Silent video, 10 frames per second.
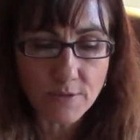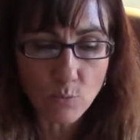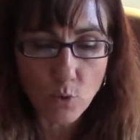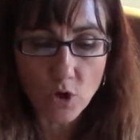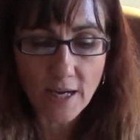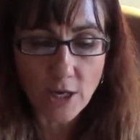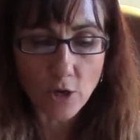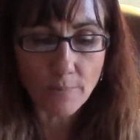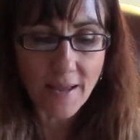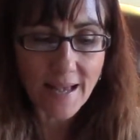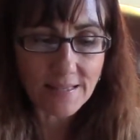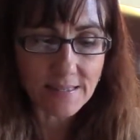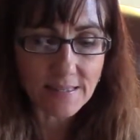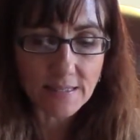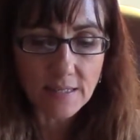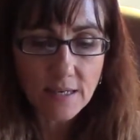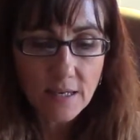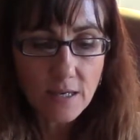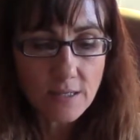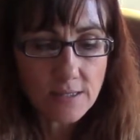work at your best.
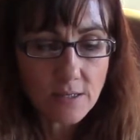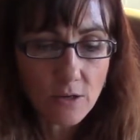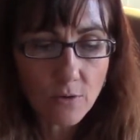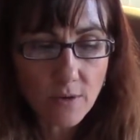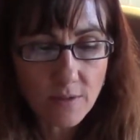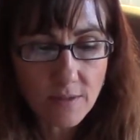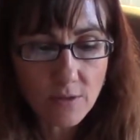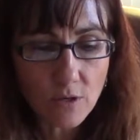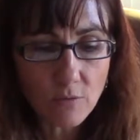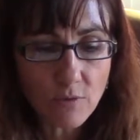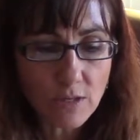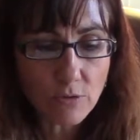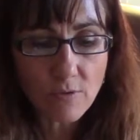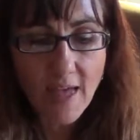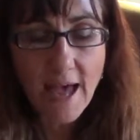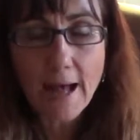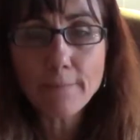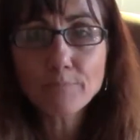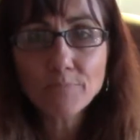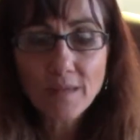So you can read through
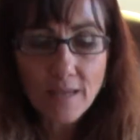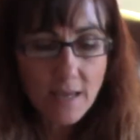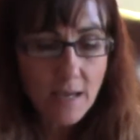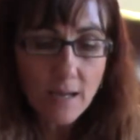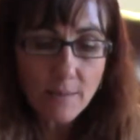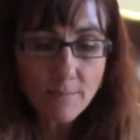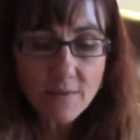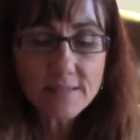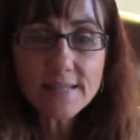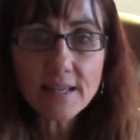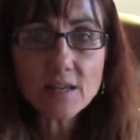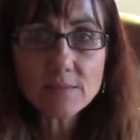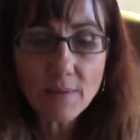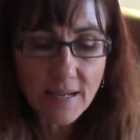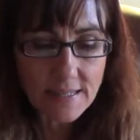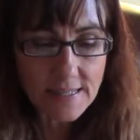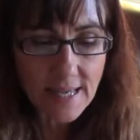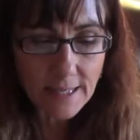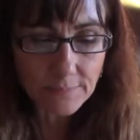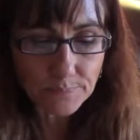that. Sales
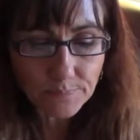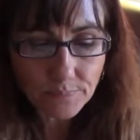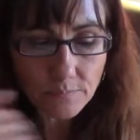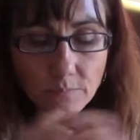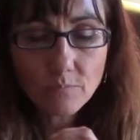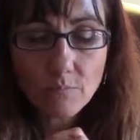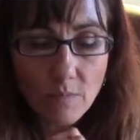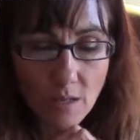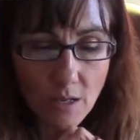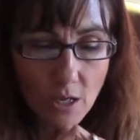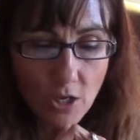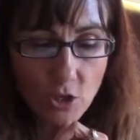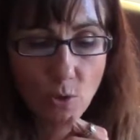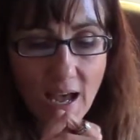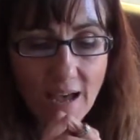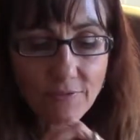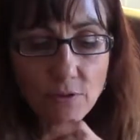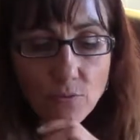mindset. You have to